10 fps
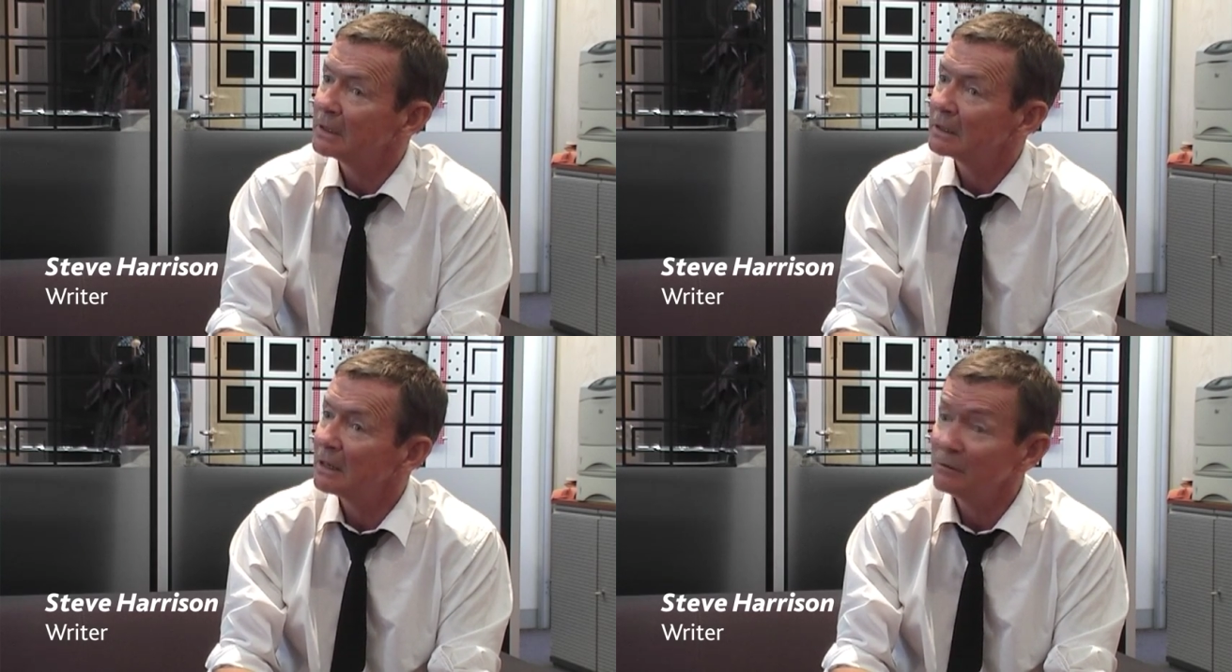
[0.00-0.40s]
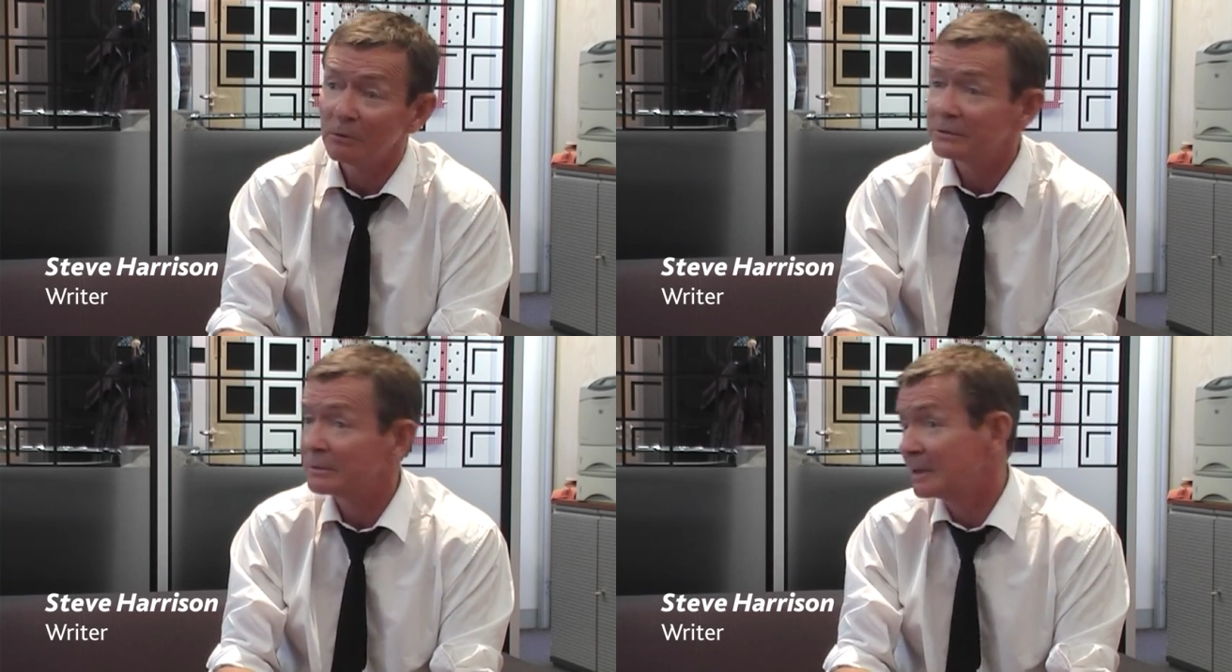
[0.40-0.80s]
I
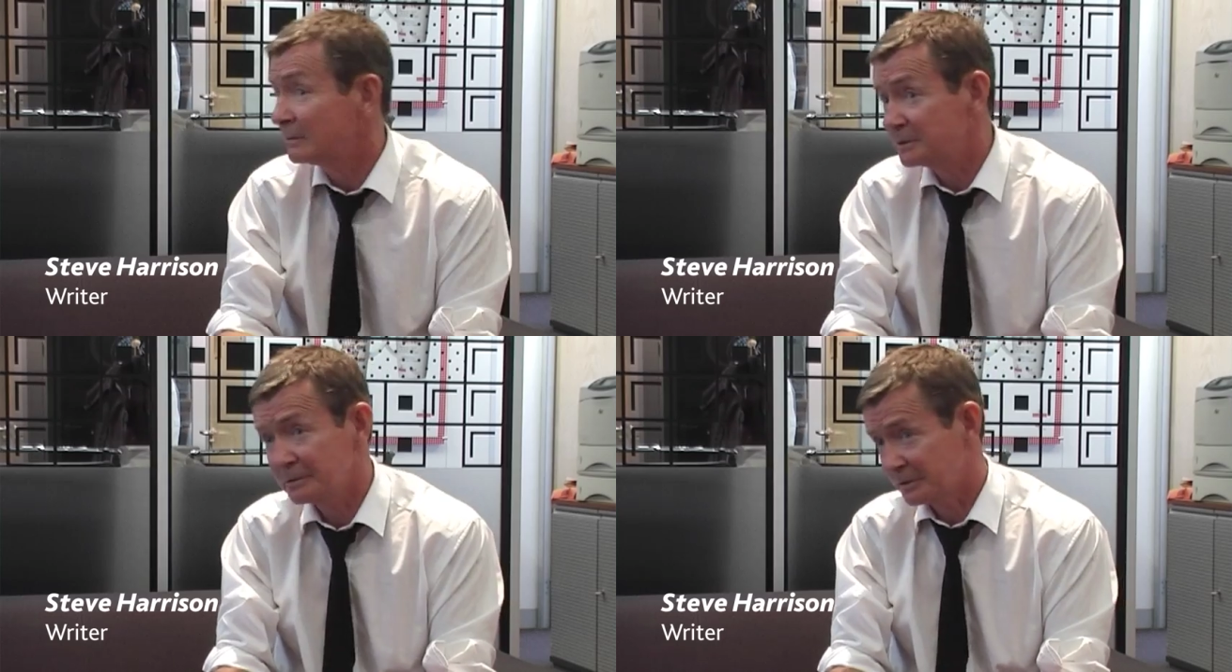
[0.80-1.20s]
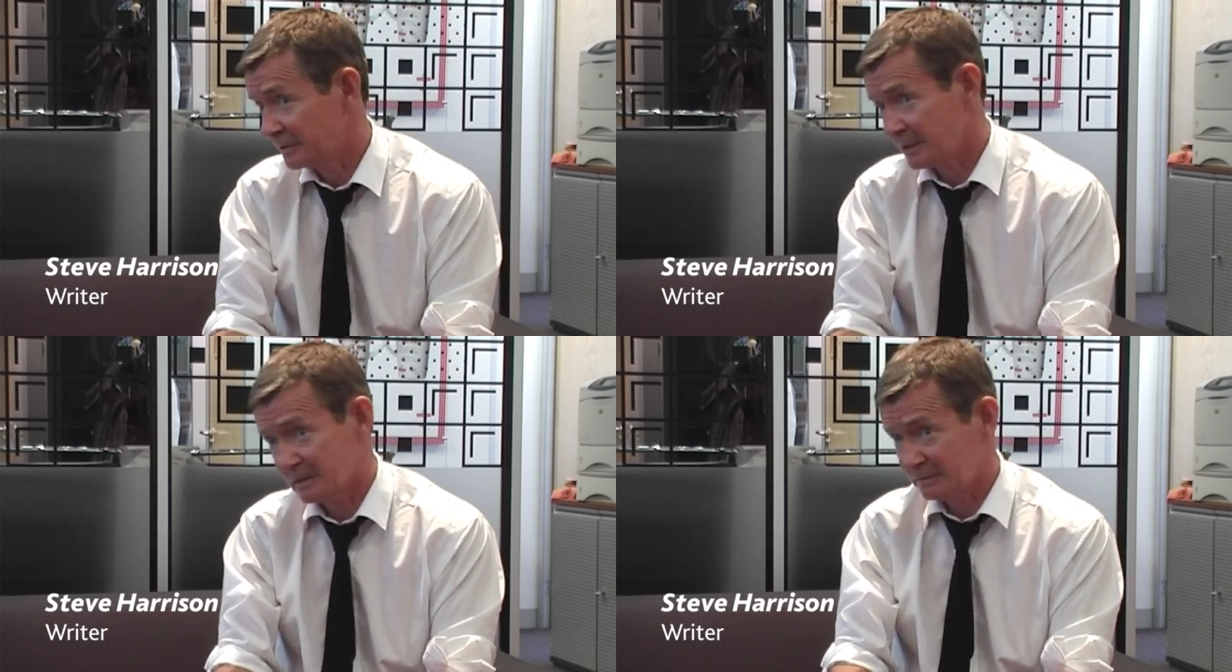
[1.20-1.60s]
wrote to them, I was doing
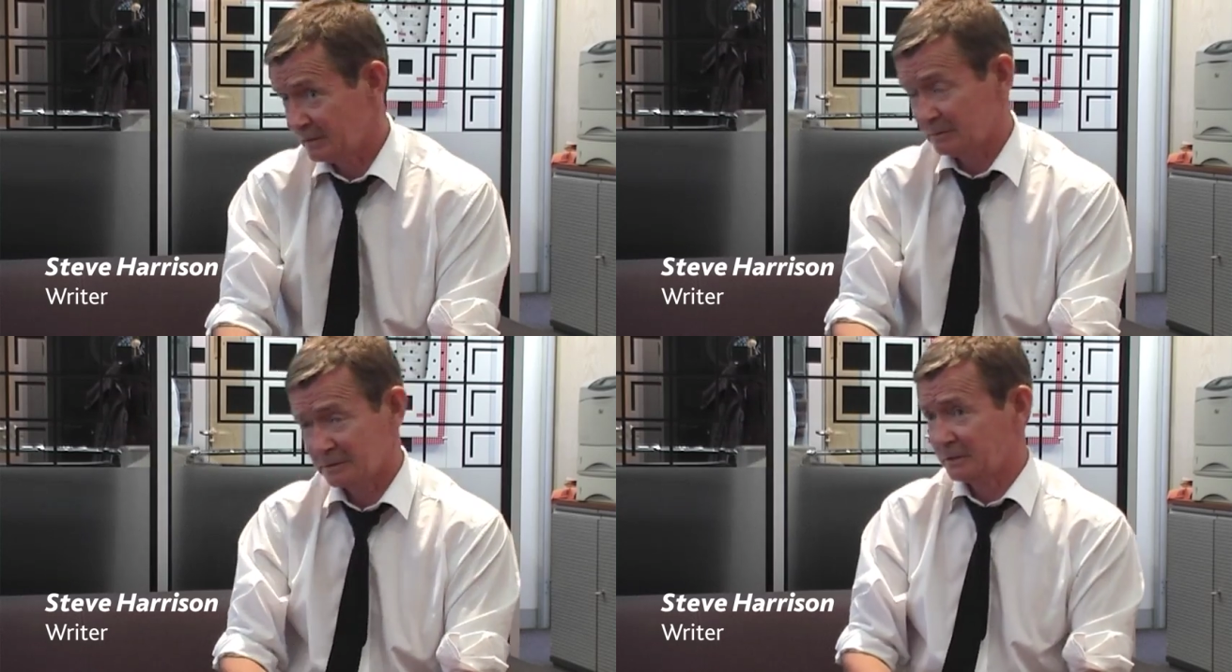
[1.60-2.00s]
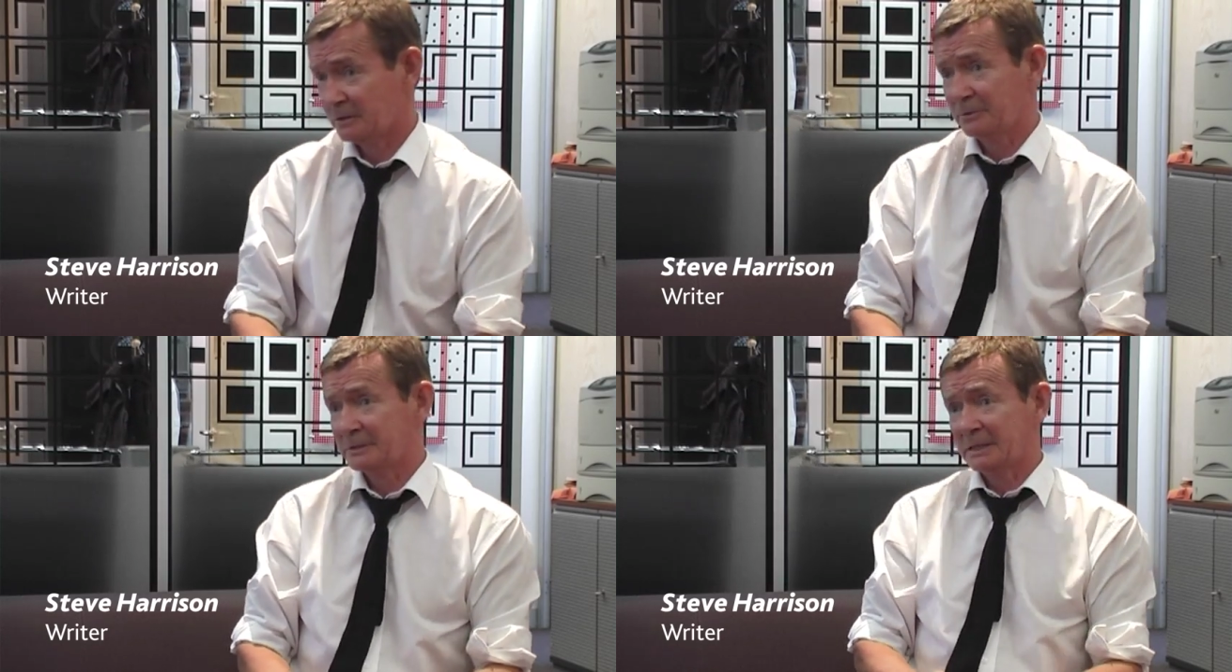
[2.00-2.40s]
nothing, I, I was at a
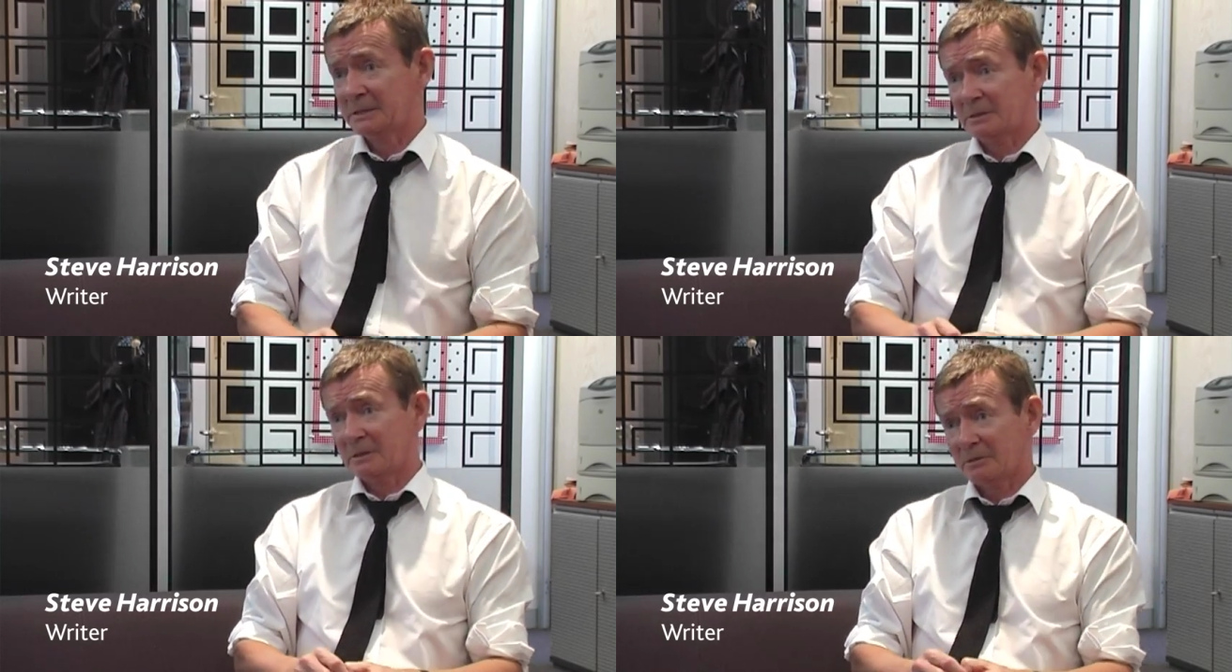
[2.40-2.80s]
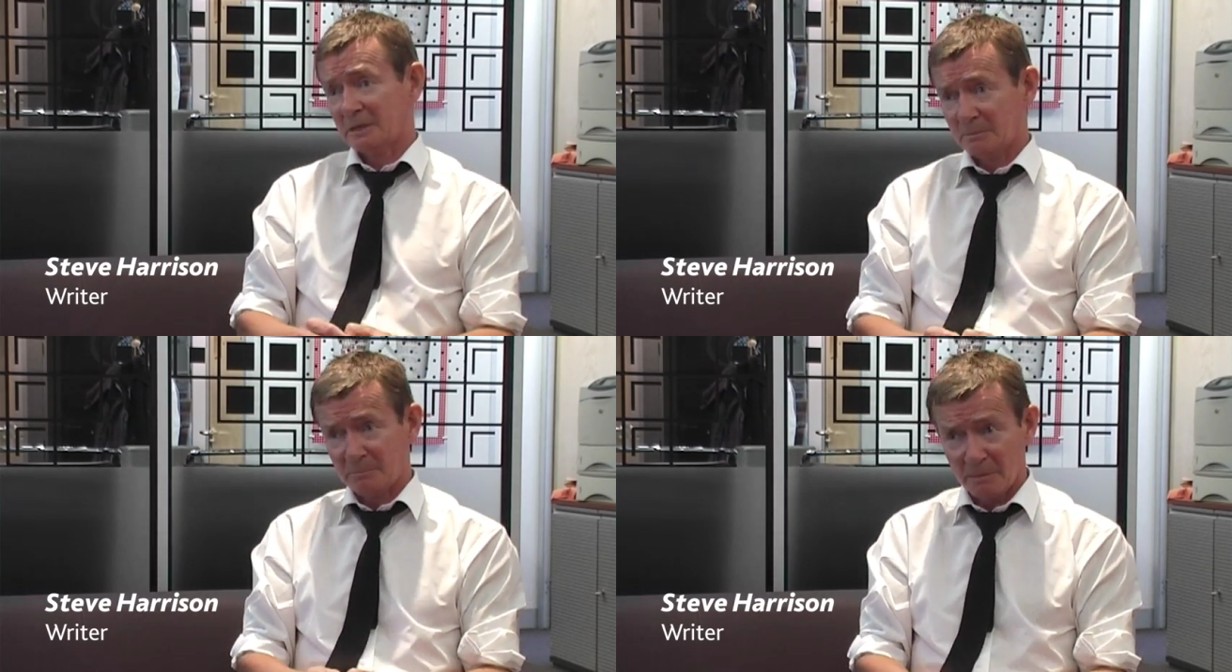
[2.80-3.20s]
loose end, so I thought
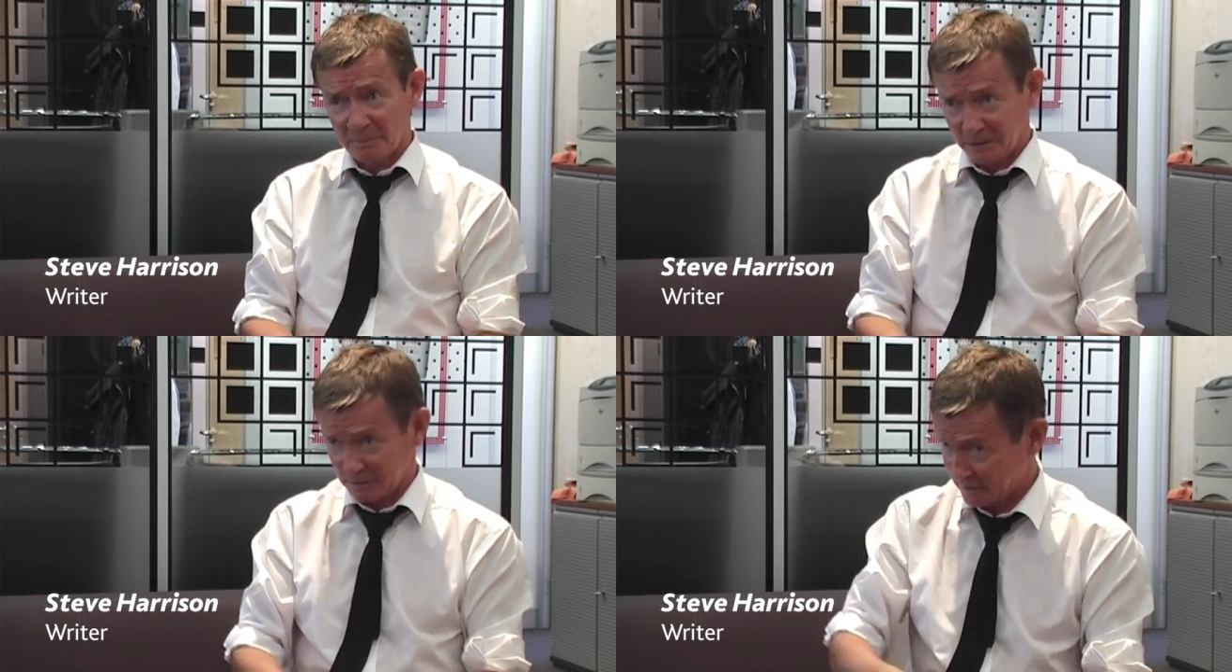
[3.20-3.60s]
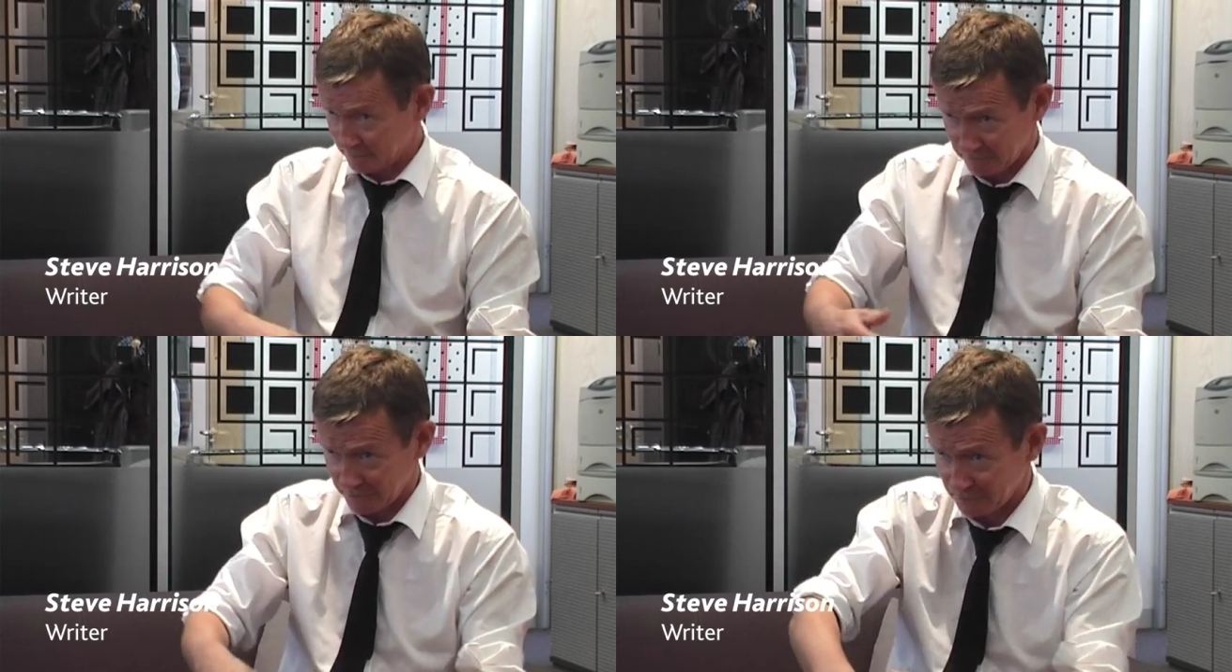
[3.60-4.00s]
I'll pop in and give a
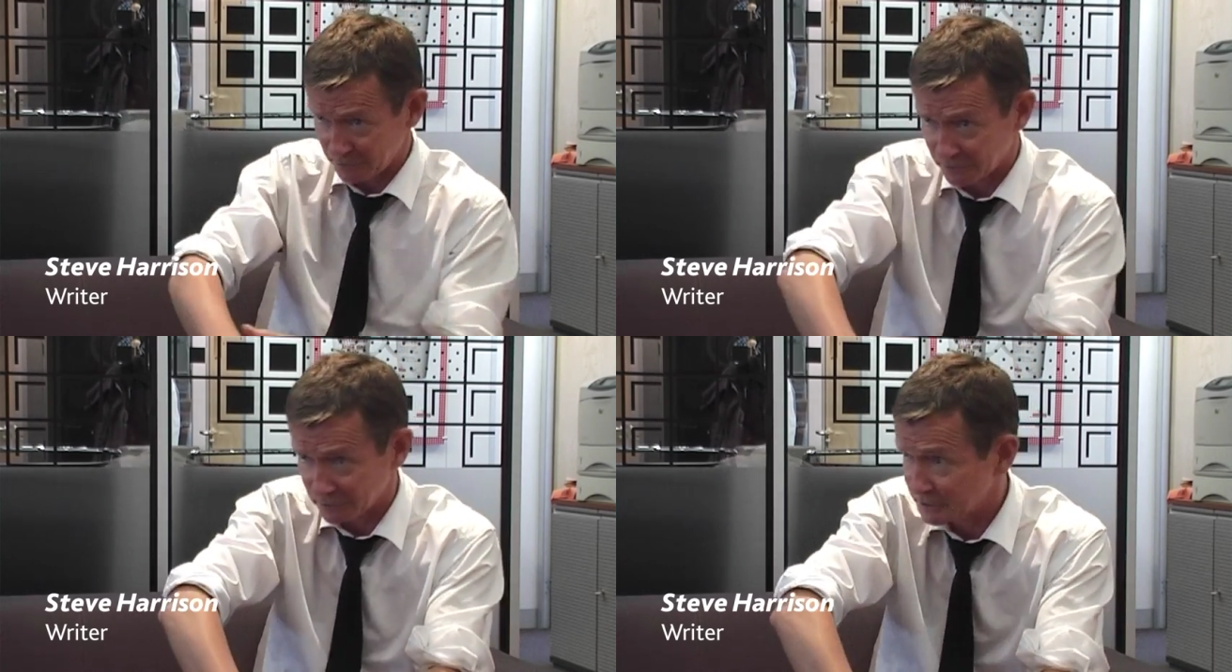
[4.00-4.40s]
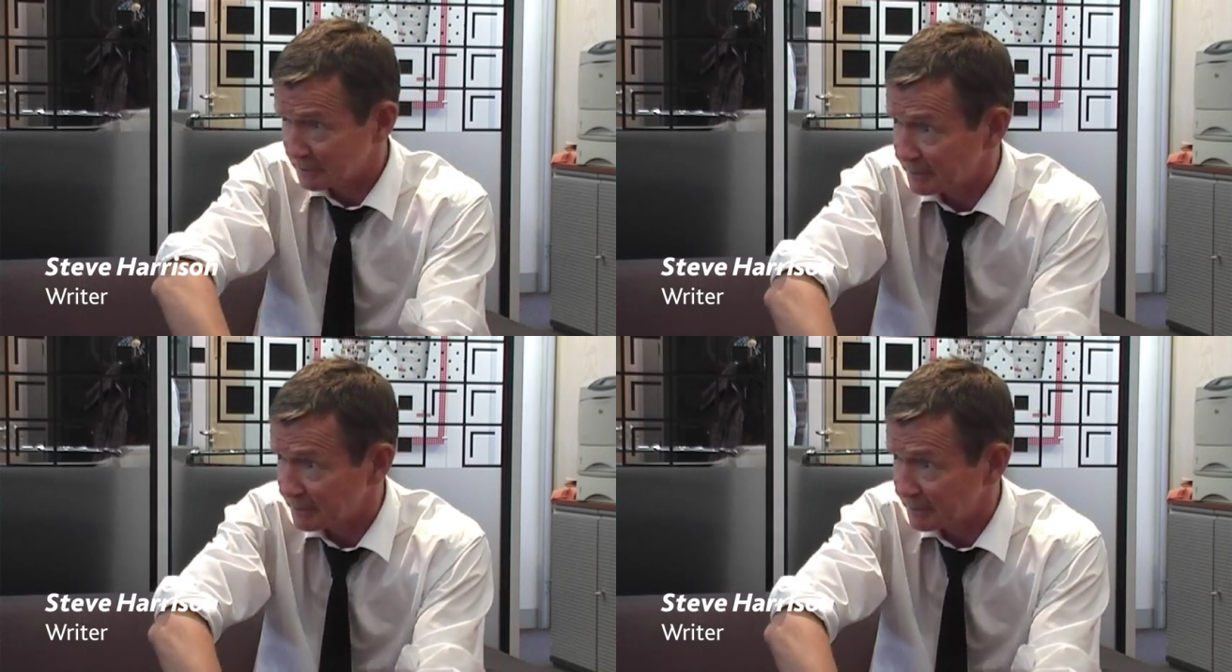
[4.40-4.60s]
few talks to